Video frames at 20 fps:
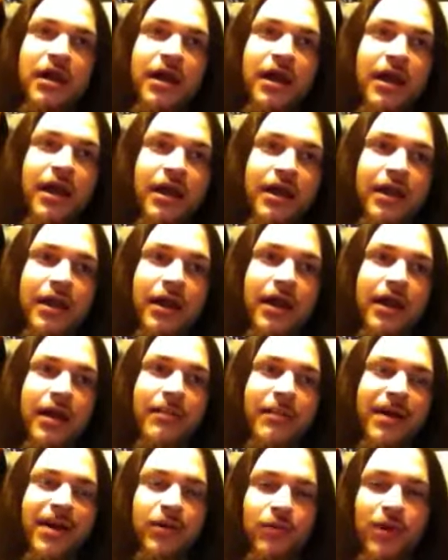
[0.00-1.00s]
and
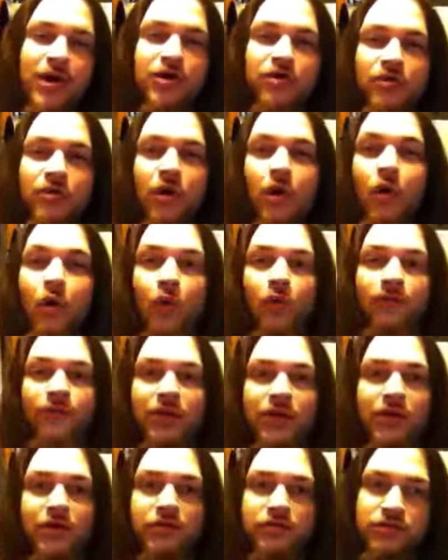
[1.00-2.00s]
I didn't want to do a whole
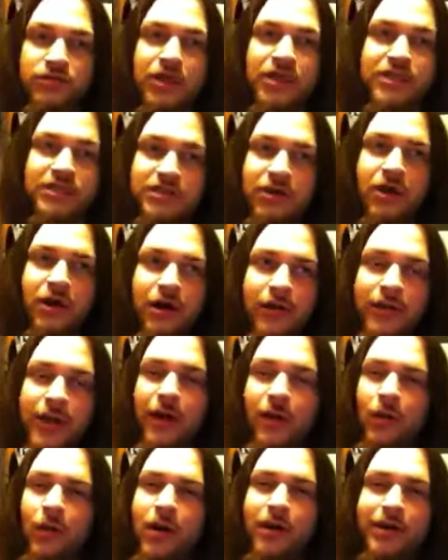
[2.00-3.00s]
video just on
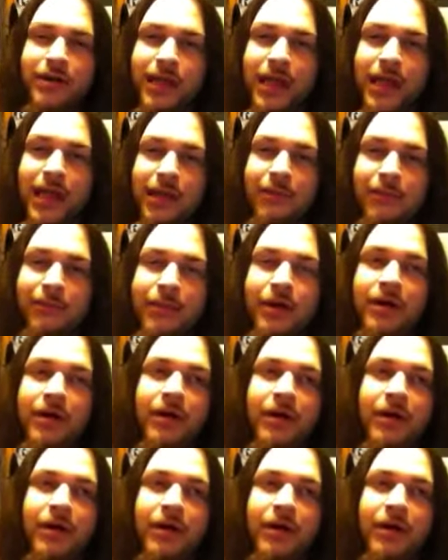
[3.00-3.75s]
that one game,